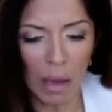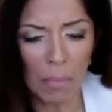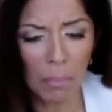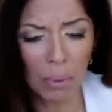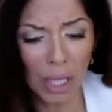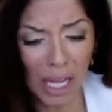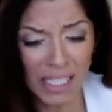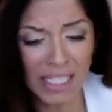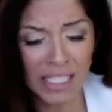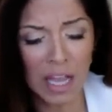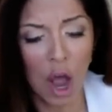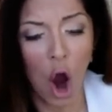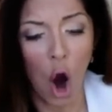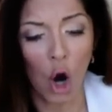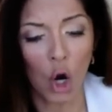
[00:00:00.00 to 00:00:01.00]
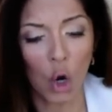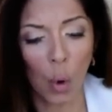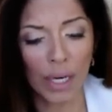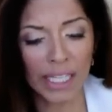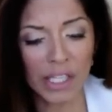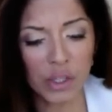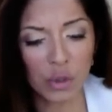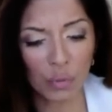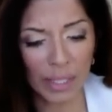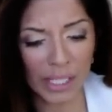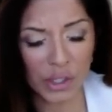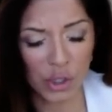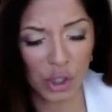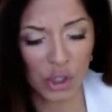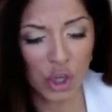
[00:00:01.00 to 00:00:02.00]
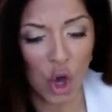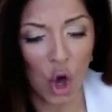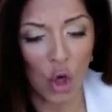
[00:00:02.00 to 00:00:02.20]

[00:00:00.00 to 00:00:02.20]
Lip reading: Plus, according to research,